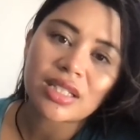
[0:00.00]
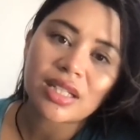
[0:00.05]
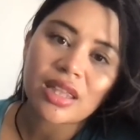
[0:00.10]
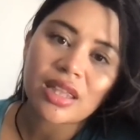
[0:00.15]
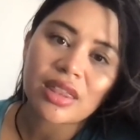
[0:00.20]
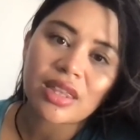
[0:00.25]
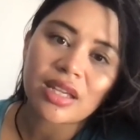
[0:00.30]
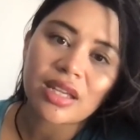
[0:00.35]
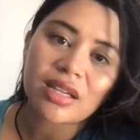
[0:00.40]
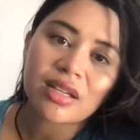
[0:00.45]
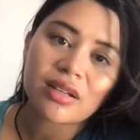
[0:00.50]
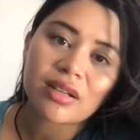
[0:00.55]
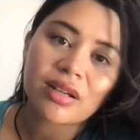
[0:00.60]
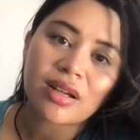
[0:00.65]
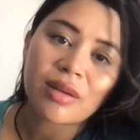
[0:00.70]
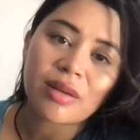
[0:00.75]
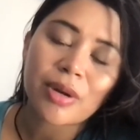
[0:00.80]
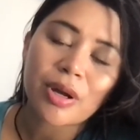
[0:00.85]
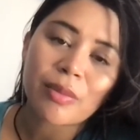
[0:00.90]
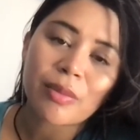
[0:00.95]
think
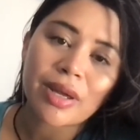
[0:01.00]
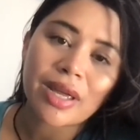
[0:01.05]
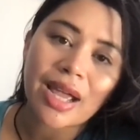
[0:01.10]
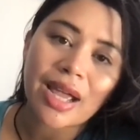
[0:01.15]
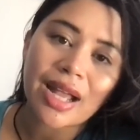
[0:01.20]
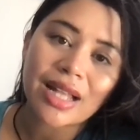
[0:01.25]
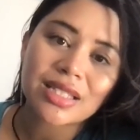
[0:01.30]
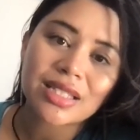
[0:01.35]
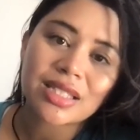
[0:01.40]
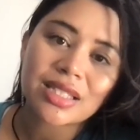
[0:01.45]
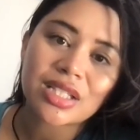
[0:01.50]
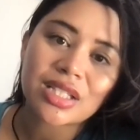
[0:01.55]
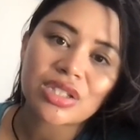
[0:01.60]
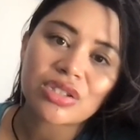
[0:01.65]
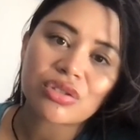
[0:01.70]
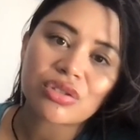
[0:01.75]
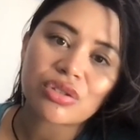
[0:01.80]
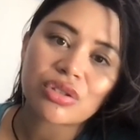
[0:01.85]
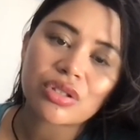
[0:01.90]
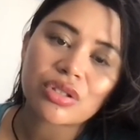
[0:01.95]
about my
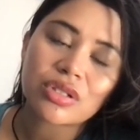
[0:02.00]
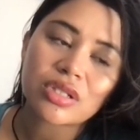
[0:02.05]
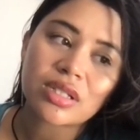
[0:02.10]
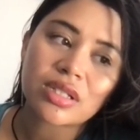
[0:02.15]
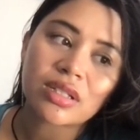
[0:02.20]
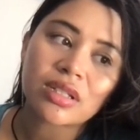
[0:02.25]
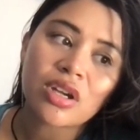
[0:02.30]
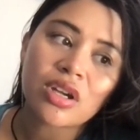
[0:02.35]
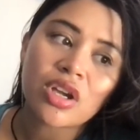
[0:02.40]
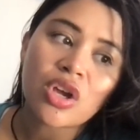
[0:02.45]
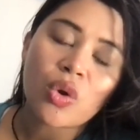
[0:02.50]
ancestors and